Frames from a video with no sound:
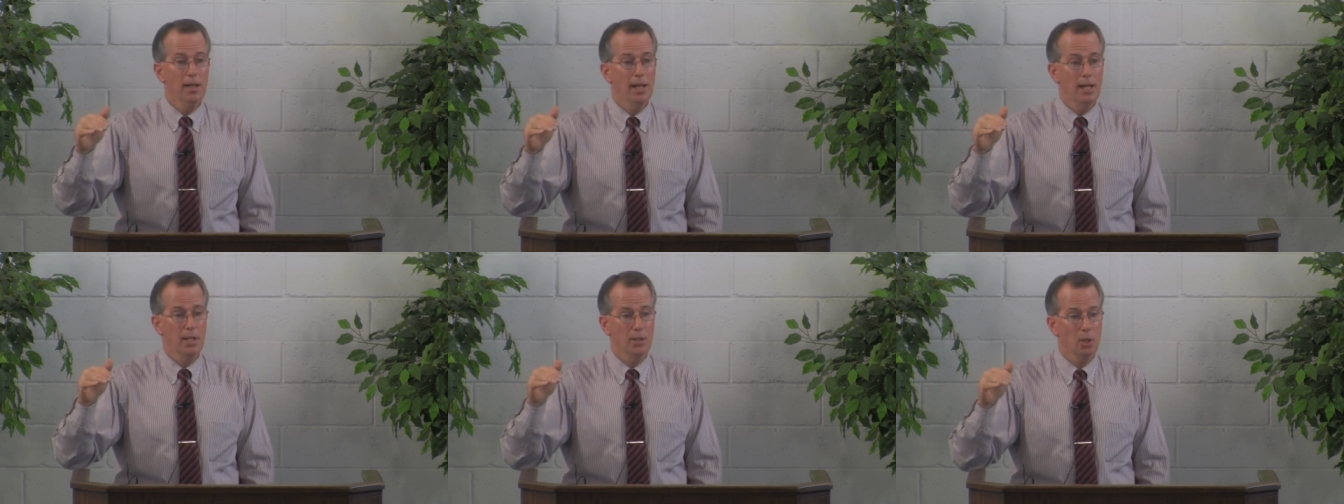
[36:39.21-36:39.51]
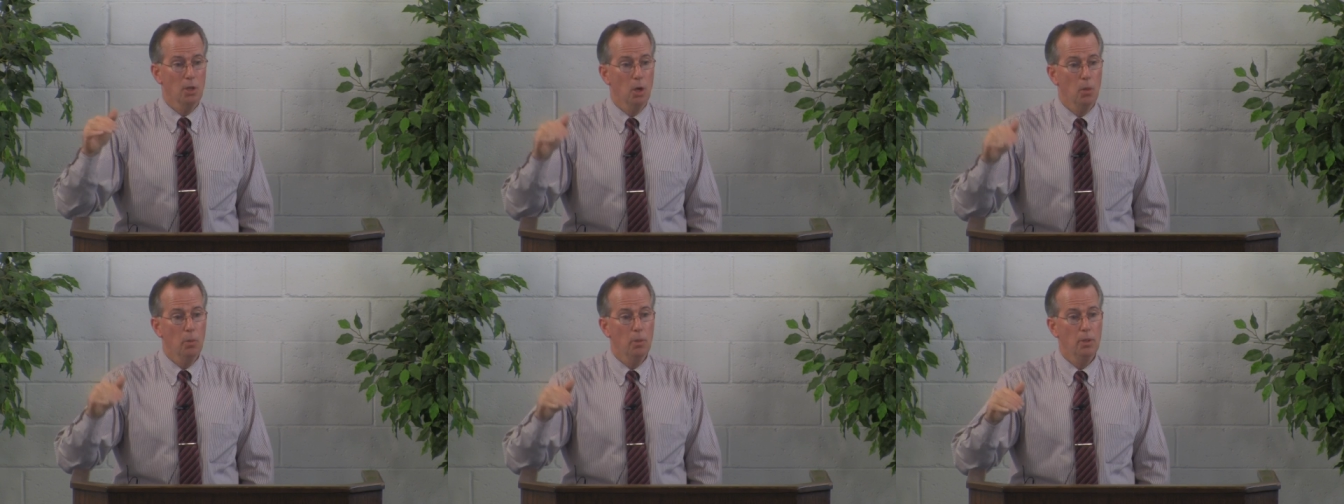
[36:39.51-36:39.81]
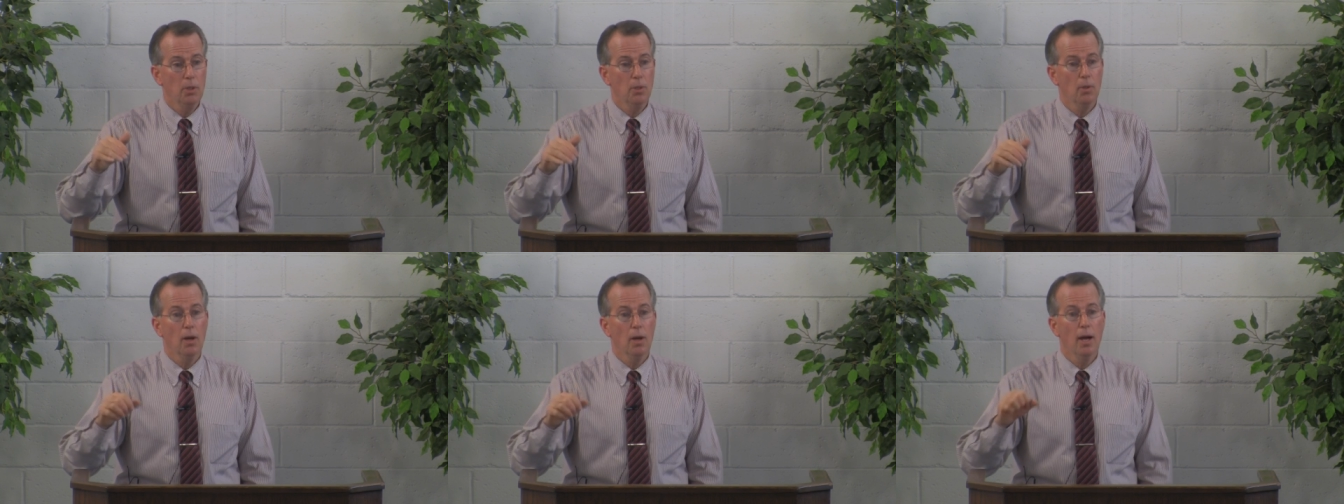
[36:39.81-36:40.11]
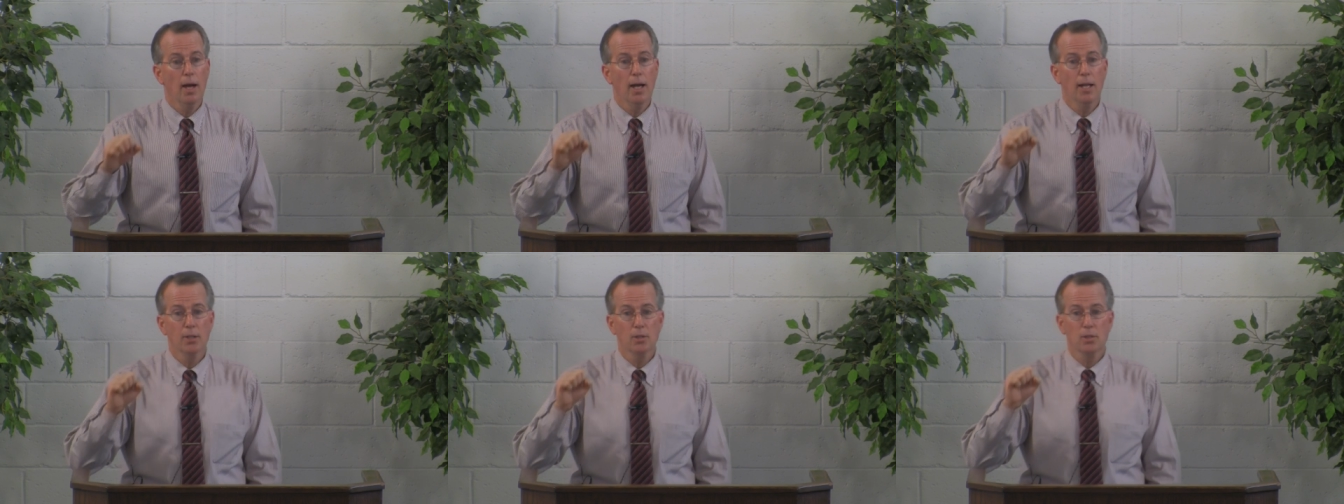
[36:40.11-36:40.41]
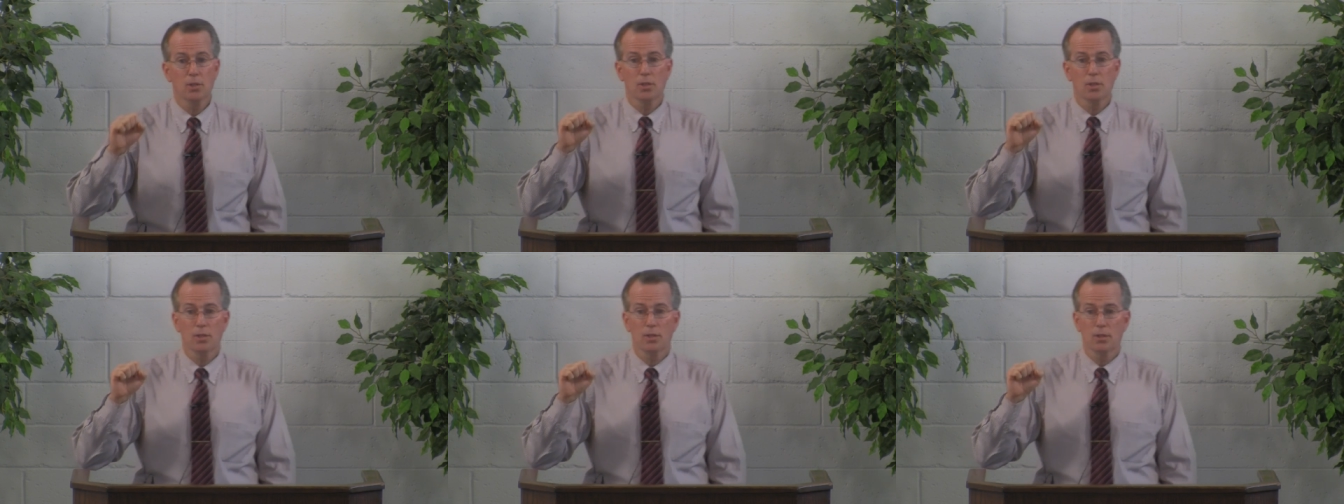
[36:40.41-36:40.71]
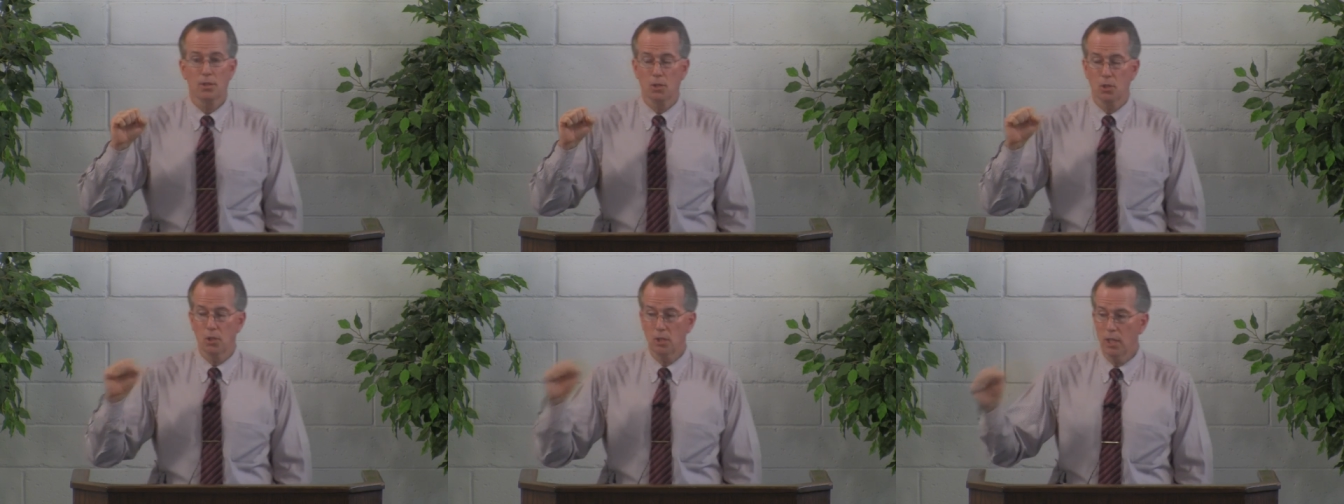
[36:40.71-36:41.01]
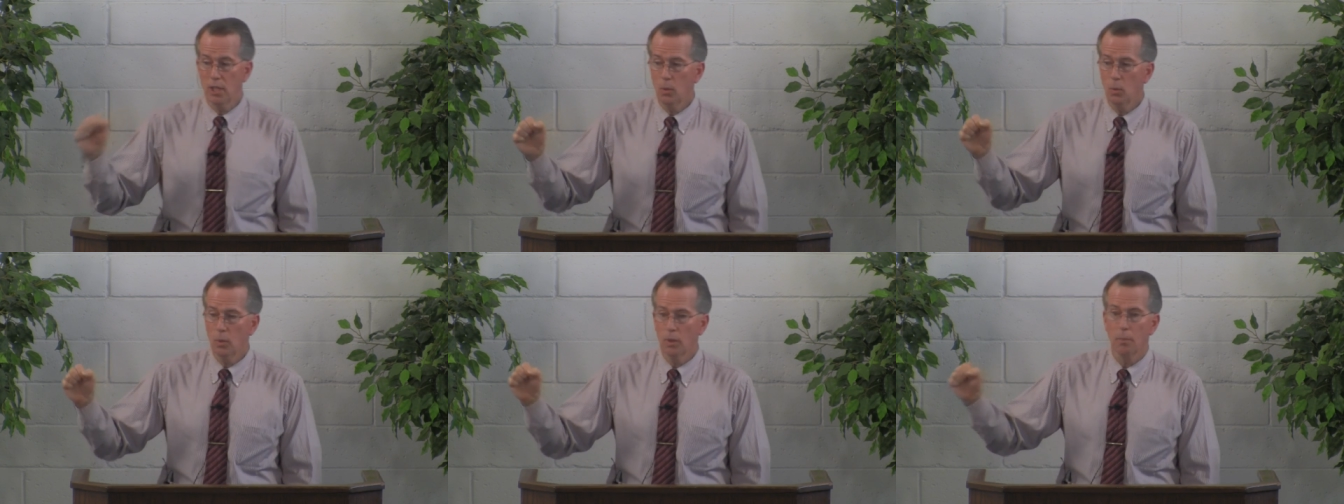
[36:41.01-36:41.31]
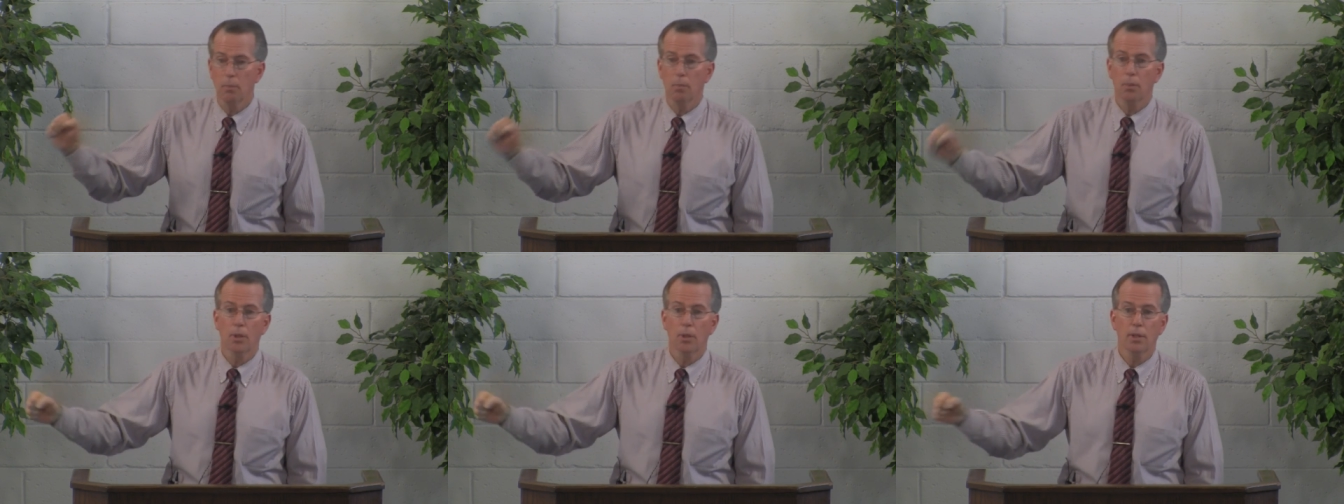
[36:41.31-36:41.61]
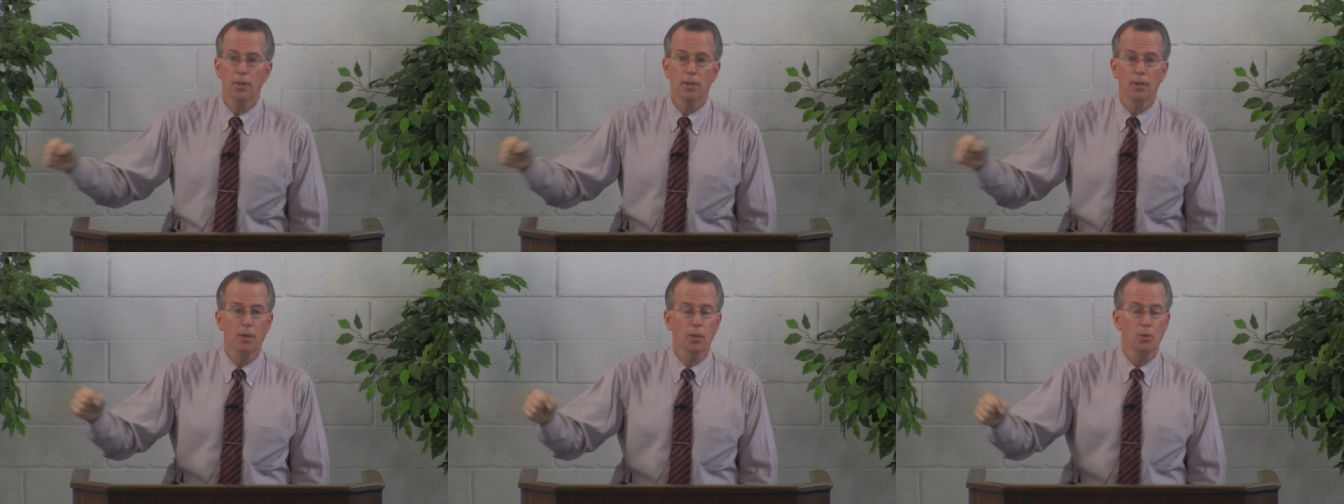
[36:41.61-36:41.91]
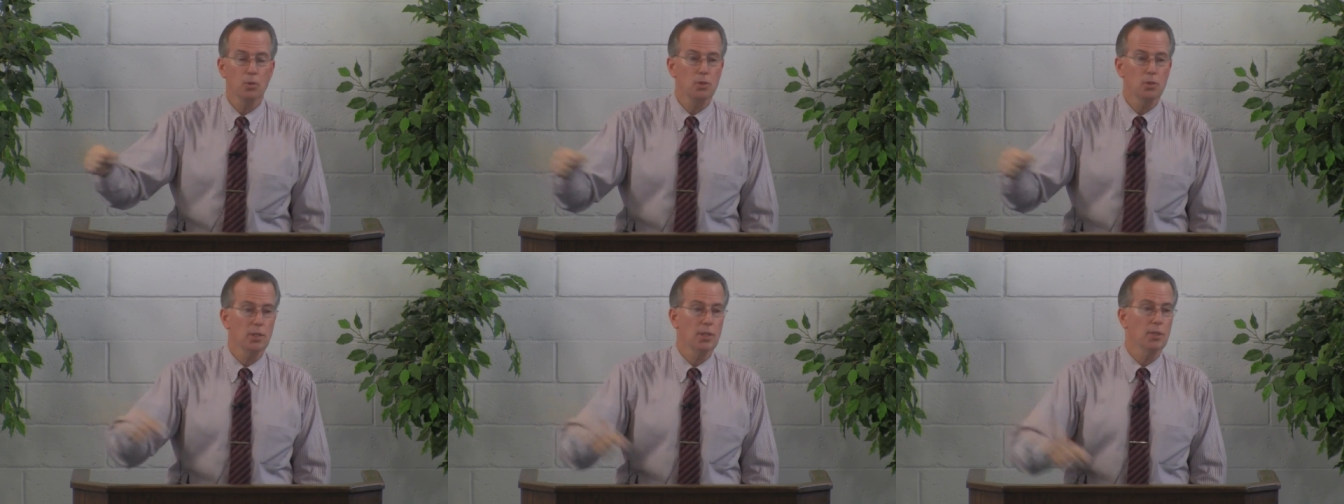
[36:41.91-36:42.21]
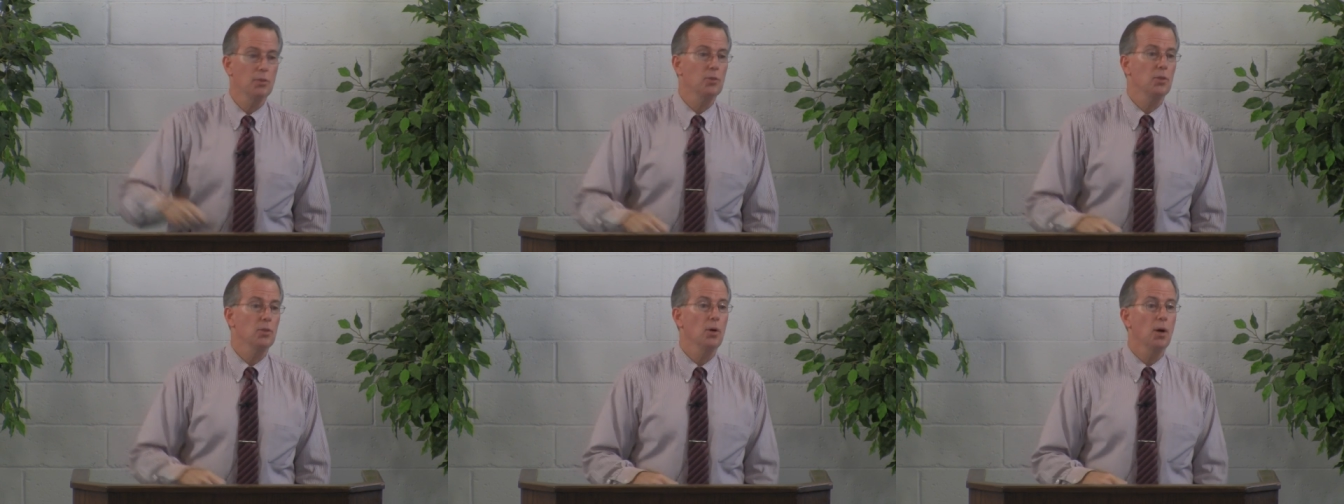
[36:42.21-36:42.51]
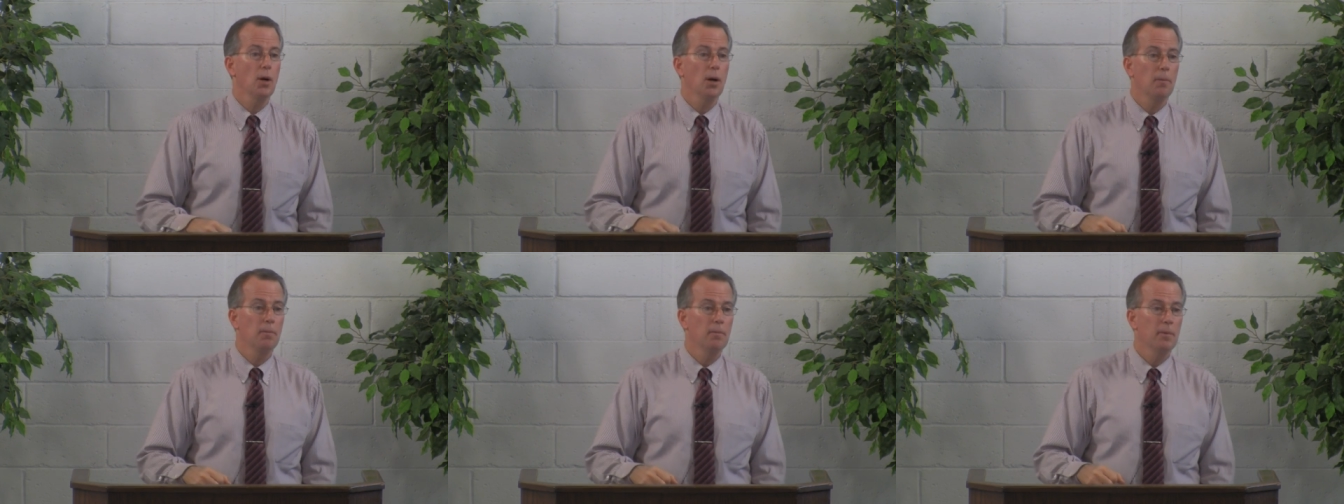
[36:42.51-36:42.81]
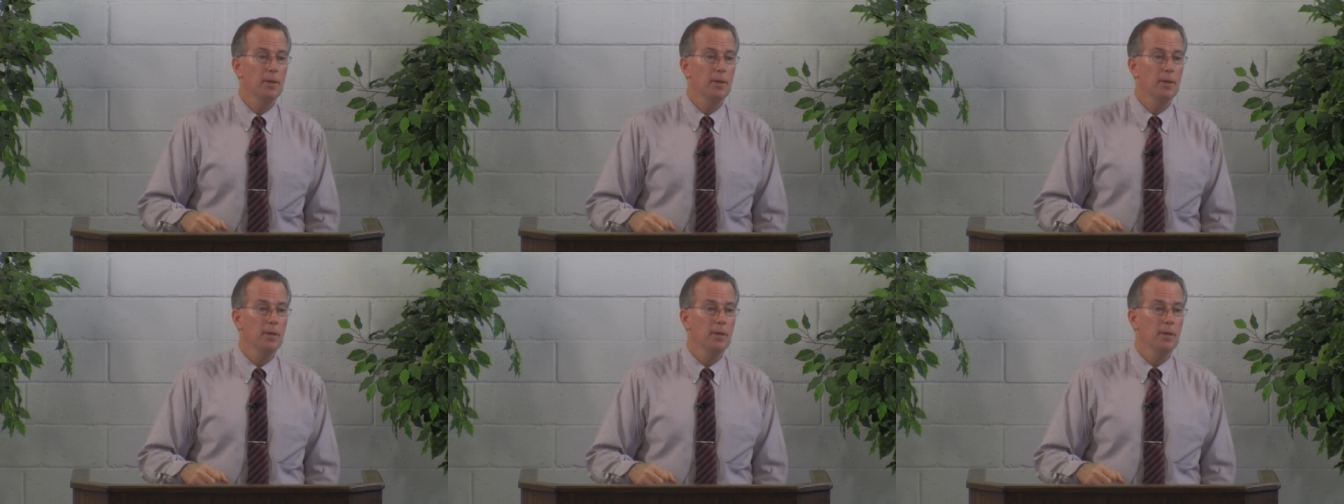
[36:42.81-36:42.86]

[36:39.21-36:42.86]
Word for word: has opened your eyes to see what a burden those sins are,